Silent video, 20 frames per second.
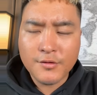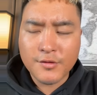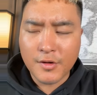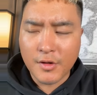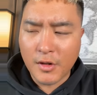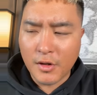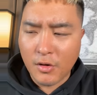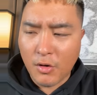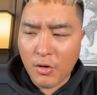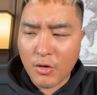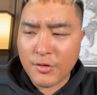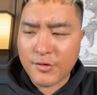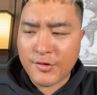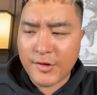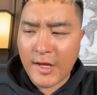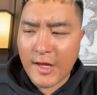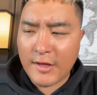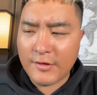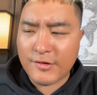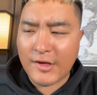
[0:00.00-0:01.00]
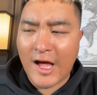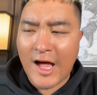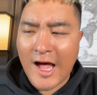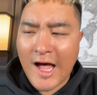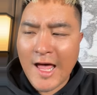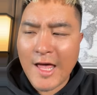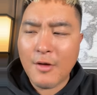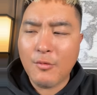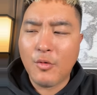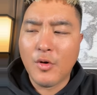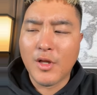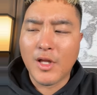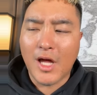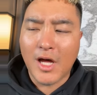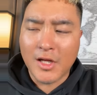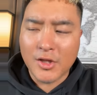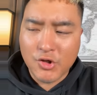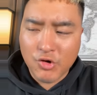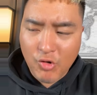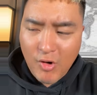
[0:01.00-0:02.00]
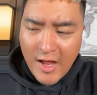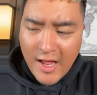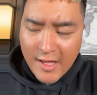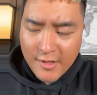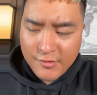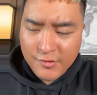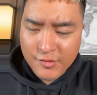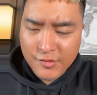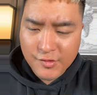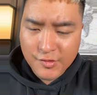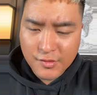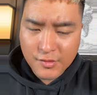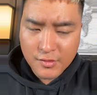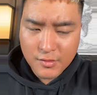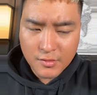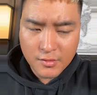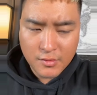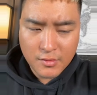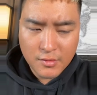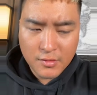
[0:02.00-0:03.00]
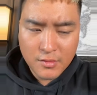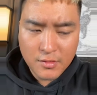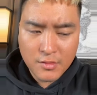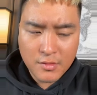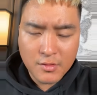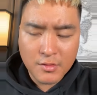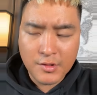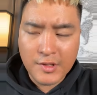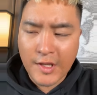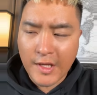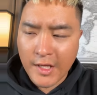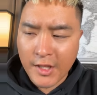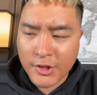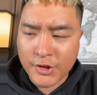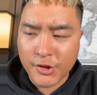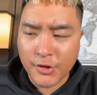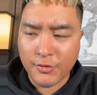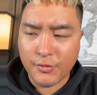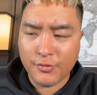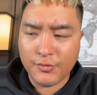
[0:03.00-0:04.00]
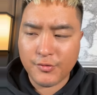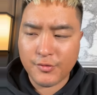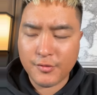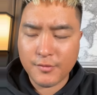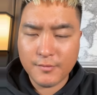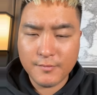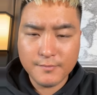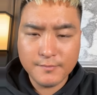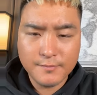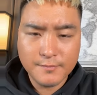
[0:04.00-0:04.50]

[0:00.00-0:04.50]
So the Lord says, I will address the issues.